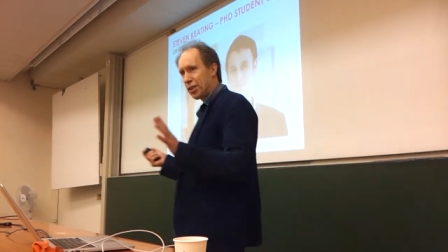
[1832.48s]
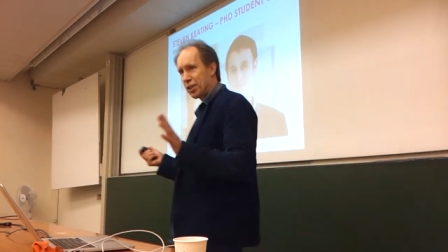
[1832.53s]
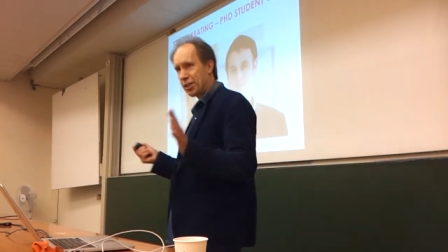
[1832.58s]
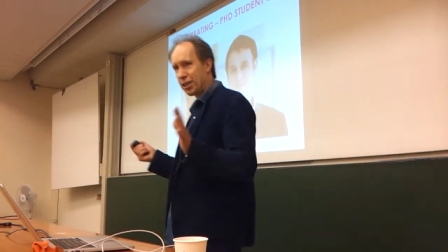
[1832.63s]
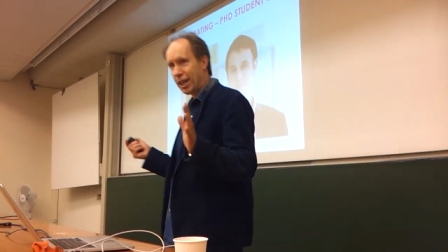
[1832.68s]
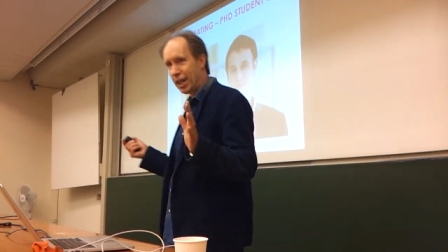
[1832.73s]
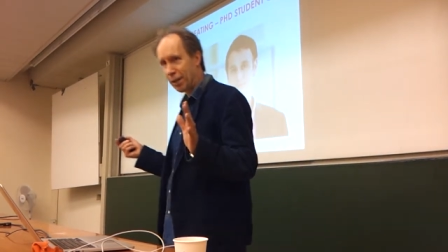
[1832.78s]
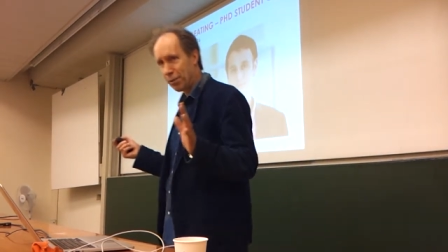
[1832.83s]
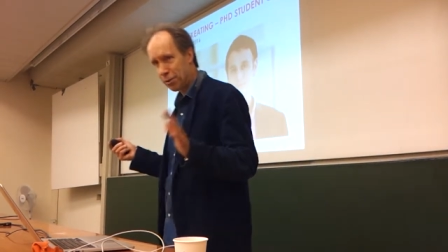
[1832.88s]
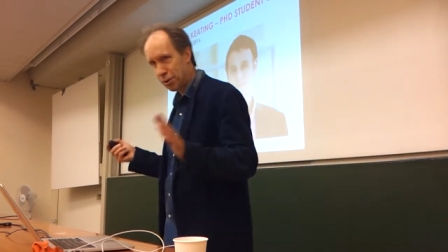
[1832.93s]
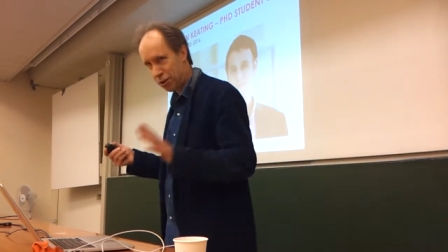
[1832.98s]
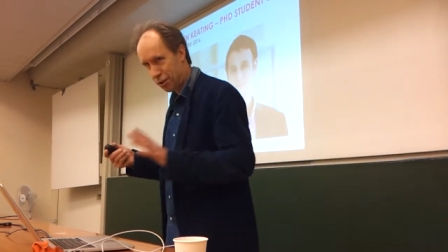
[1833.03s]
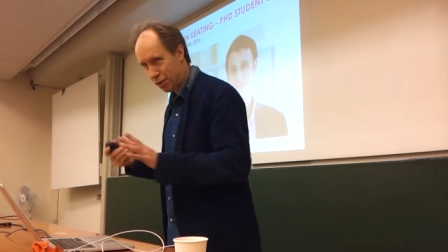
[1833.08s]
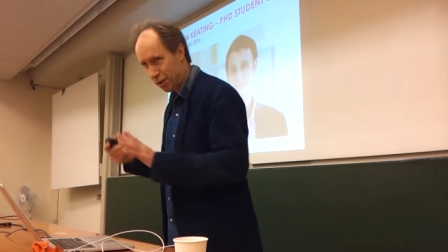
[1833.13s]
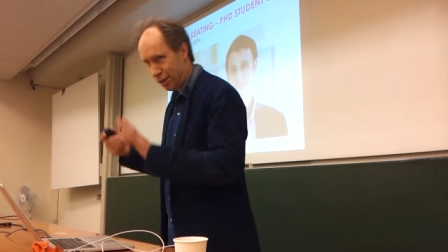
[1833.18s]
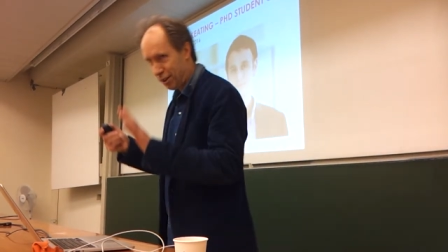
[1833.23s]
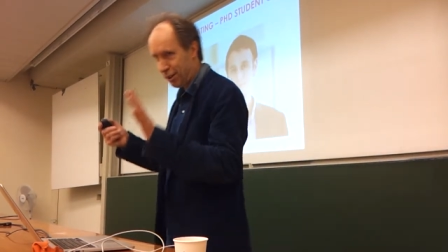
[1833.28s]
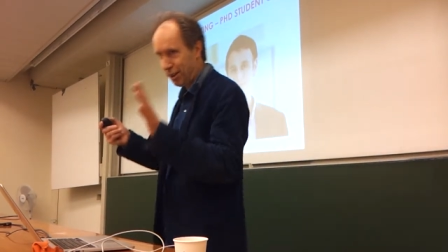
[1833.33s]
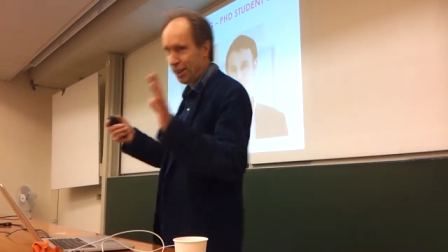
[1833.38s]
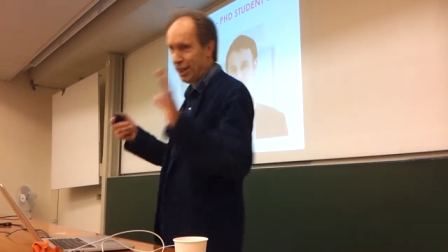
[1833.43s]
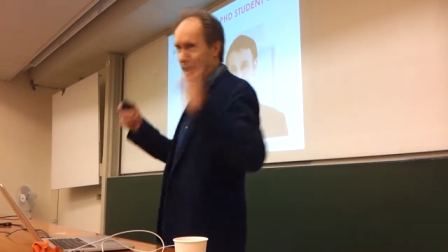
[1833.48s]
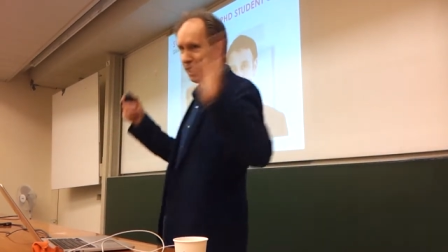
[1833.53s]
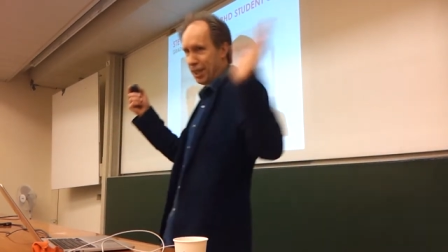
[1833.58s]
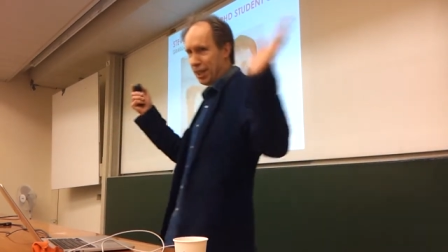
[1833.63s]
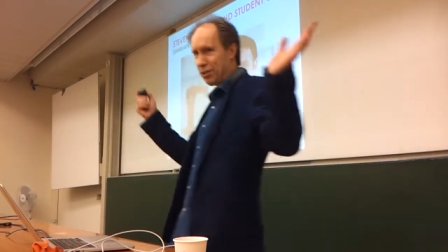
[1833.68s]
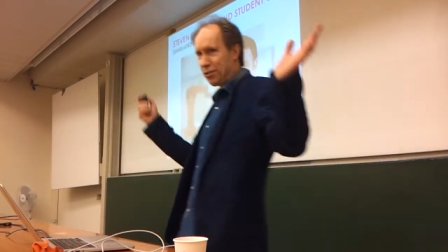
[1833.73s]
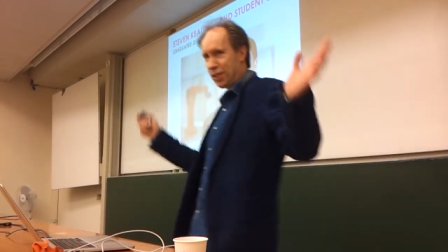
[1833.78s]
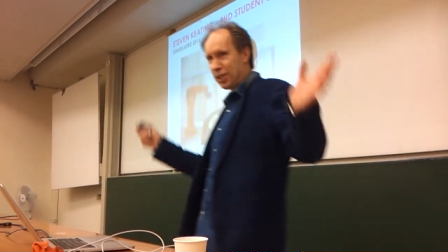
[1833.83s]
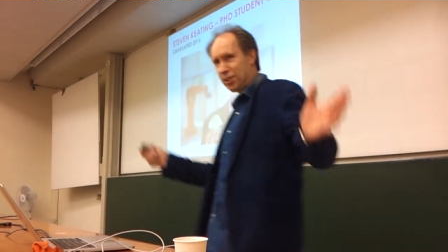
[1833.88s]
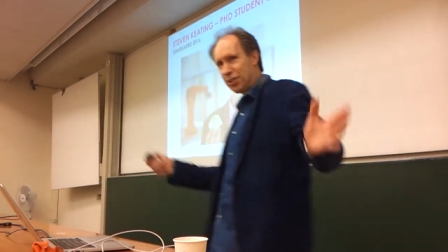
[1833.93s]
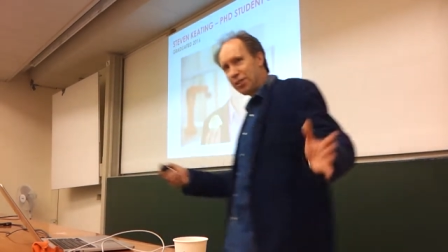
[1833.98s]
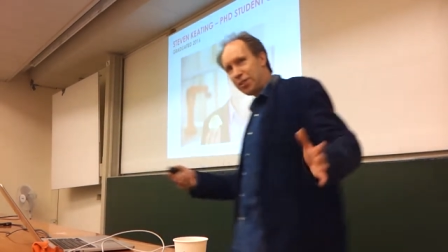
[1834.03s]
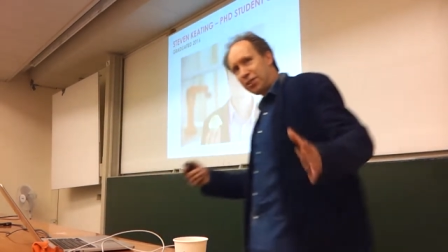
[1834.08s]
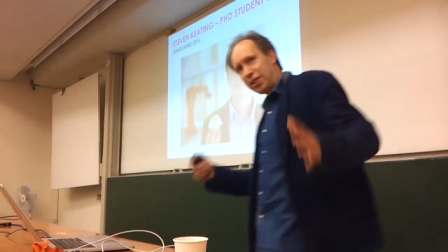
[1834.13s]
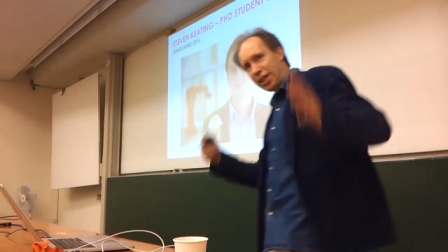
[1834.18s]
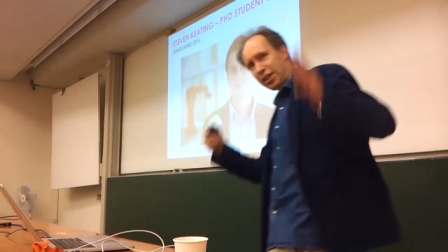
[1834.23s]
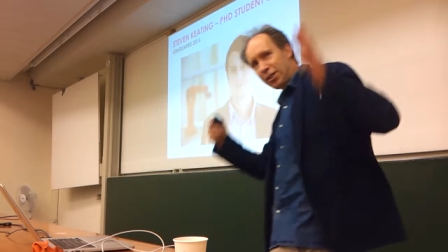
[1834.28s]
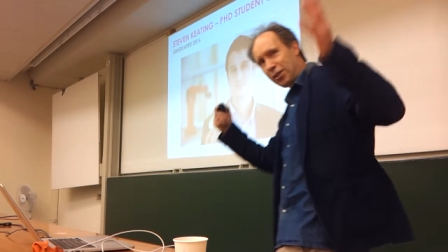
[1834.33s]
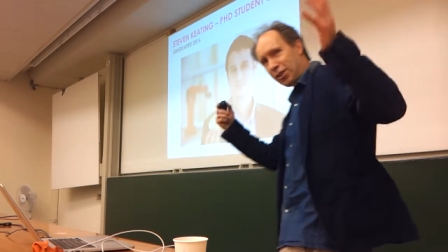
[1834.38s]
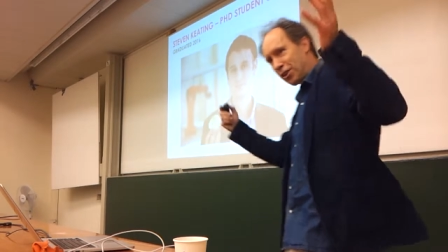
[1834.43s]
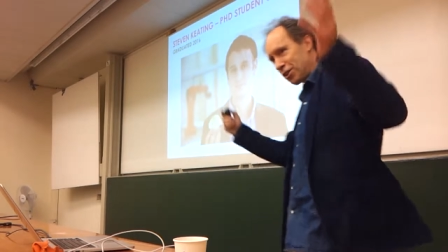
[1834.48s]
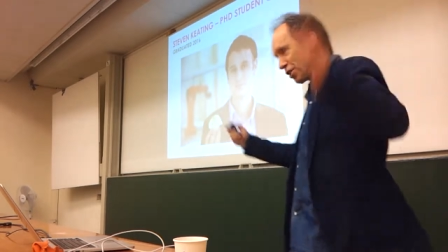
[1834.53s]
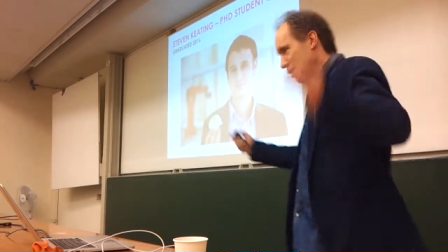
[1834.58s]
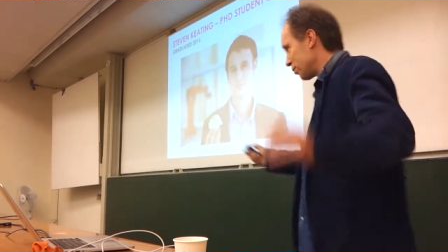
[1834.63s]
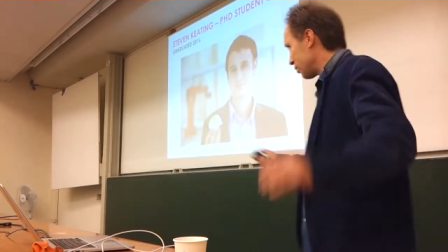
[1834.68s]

this guy was uh, interested in technology,